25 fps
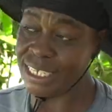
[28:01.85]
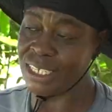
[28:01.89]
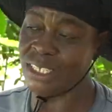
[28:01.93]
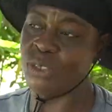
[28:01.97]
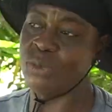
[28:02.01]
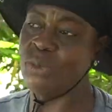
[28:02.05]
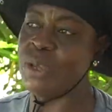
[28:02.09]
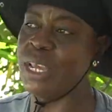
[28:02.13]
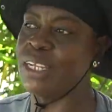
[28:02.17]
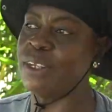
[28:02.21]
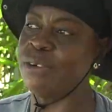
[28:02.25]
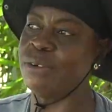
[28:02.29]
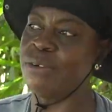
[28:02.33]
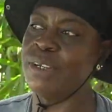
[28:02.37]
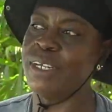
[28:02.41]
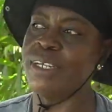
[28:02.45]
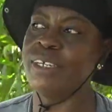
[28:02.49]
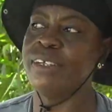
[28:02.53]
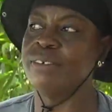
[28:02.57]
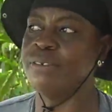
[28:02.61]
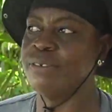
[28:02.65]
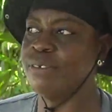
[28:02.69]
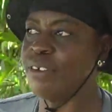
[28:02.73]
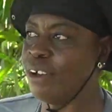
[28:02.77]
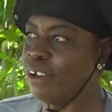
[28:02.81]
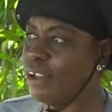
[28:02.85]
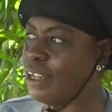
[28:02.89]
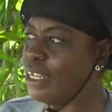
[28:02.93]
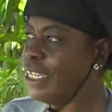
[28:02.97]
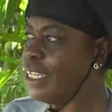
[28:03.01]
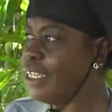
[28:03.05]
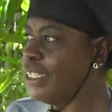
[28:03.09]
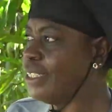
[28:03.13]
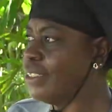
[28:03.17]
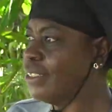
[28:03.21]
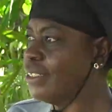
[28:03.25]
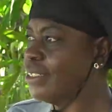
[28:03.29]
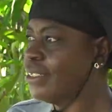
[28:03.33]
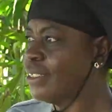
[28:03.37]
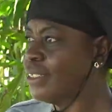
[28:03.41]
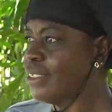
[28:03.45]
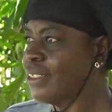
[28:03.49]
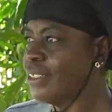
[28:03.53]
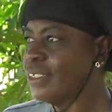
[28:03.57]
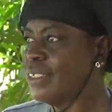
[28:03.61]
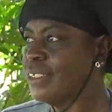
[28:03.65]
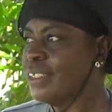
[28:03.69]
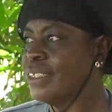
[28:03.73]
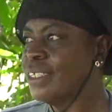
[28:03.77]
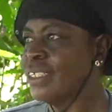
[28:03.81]
is when the rain is falling,
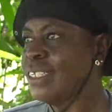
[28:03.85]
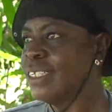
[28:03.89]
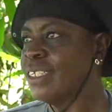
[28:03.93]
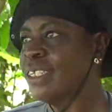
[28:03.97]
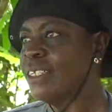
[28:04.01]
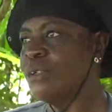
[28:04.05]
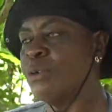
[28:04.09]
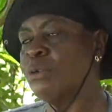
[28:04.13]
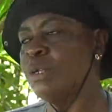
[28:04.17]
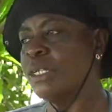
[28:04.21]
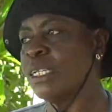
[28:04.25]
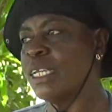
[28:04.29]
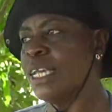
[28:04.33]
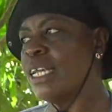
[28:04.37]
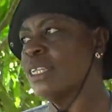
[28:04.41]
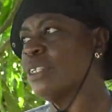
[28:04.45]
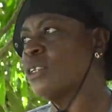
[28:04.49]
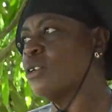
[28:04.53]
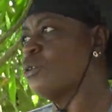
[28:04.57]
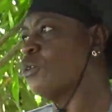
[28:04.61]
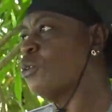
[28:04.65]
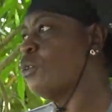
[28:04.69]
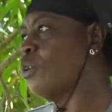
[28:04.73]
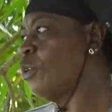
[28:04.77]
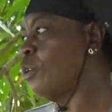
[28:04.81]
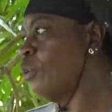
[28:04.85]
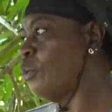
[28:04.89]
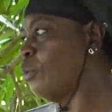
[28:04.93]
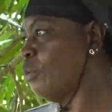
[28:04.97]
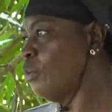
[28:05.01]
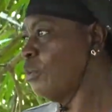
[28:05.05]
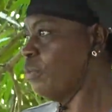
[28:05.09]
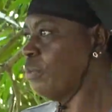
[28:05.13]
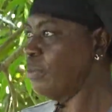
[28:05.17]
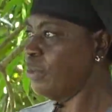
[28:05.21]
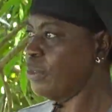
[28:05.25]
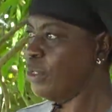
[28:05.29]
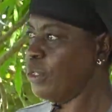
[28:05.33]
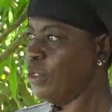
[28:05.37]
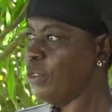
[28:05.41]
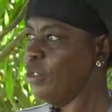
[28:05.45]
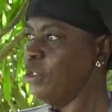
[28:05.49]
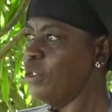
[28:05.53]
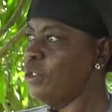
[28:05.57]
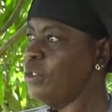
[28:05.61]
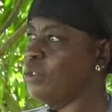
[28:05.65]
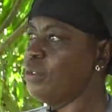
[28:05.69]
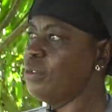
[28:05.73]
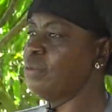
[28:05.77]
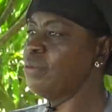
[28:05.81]
they won't get to go out. So
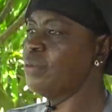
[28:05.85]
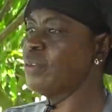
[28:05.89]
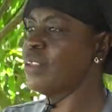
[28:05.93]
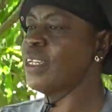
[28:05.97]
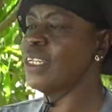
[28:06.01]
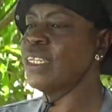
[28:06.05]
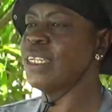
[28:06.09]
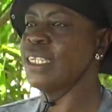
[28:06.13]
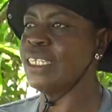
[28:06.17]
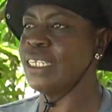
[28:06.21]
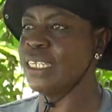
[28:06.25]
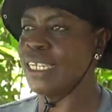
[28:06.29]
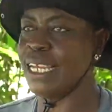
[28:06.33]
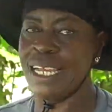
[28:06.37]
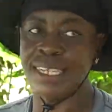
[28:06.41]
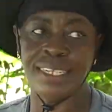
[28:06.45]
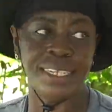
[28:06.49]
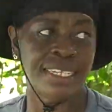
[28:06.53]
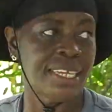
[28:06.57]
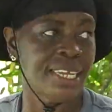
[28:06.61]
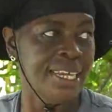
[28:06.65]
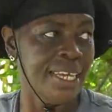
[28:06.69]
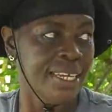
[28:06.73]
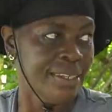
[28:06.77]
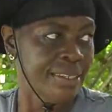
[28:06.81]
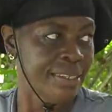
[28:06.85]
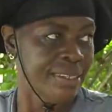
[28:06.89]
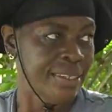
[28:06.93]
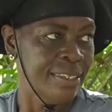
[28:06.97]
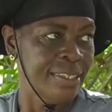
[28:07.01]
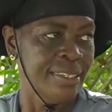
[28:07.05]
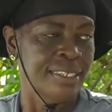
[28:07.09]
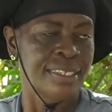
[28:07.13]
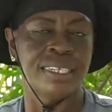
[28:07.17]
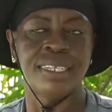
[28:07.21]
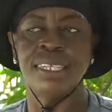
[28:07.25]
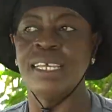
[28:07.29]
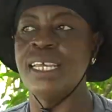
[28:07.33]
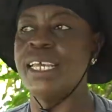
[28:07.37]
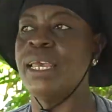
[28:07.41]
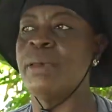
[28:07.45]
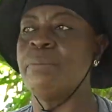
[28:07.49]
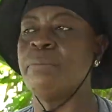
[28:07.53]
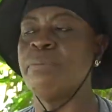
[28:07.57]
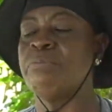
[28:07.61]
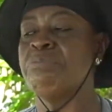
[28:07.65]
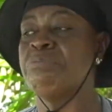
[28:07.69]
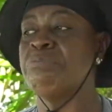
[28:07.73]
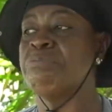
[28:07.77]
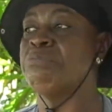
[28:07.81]
other than that, they get a
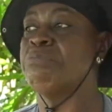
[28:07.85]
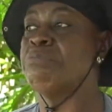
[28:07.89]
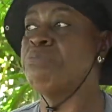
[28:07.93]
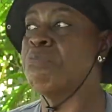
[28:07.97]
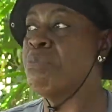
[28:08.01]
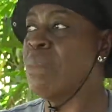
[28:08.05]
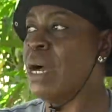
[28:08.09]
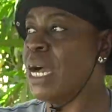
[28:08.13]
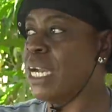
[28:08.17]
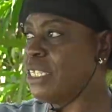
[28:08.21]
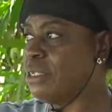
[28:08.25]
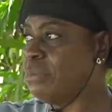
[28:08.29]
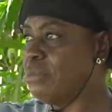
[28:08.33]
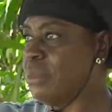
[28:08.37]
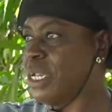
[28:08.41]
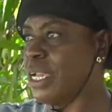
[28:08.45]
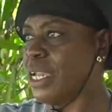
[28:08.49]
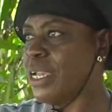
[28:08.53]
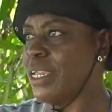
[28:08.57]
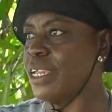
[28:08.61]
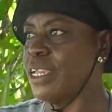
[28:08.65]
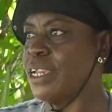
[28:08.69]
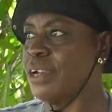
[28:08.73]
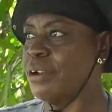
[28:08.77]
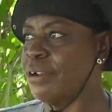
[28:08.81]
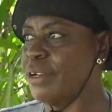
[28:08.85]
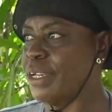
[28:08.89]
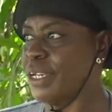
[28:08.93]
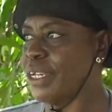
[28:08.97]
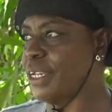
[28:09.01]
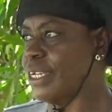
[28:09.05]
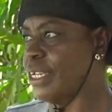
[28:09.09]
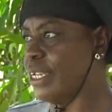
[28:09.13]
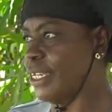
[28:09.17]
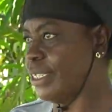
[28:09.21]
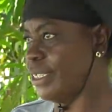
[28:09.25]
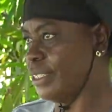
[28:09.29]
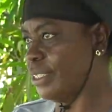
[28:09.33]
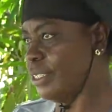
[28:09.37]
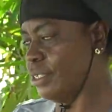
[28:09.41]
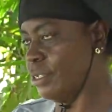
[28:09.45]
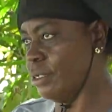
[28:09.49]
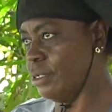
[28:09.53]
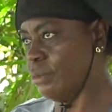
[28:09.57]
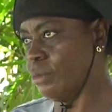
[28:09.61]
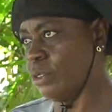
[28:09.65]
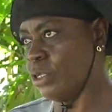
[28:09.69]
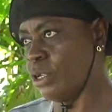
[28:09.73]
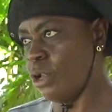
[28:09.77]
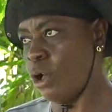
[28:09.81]
much bigger area in
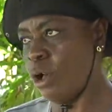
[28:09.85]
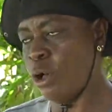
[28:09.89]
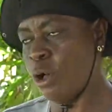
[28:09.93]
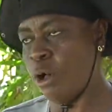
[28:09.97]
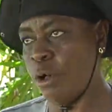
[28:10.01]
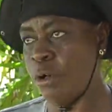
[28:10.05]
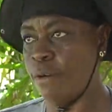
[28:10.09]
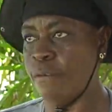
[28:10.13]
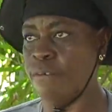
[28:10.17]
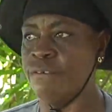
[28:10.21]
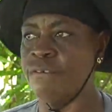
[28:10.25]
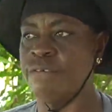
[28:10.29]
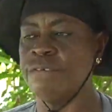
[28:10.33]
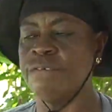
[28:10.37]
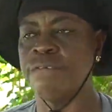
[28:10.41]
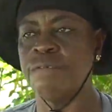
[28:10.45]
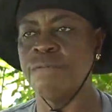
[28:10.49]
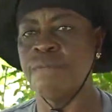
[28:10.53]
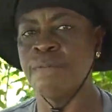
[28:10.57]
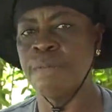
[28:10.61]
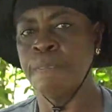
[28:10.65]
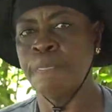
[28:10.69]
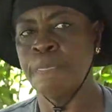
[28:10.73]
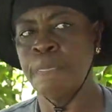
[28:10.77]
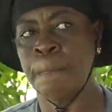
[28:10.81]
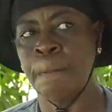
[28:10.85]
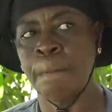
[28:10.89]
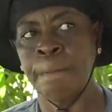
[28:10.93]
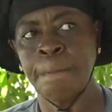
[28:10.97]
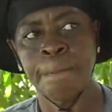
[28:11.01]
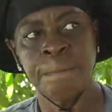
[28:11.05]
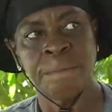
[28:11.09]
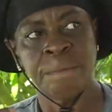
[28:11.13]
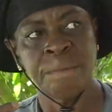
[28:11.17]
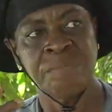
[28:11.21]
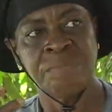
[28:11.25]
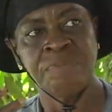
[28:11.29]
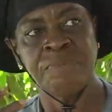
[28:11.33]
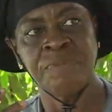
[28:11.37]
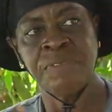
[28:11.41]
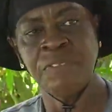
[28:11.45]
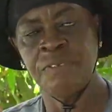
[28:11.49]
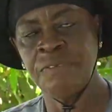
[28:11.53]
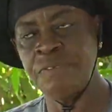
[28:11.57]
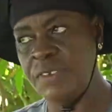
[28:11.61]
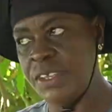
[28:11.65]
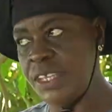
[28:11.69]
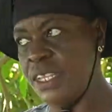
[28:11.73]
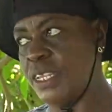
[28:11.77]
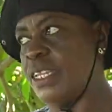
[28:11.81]
terms of
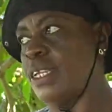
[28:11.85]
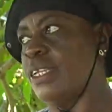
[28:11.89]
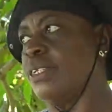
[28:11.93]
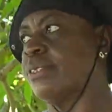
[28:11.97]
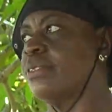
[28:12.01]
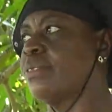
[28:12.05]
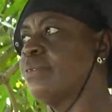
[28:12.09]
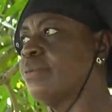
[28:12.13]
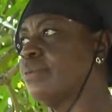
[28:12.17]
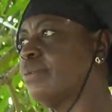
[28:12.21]
feeding,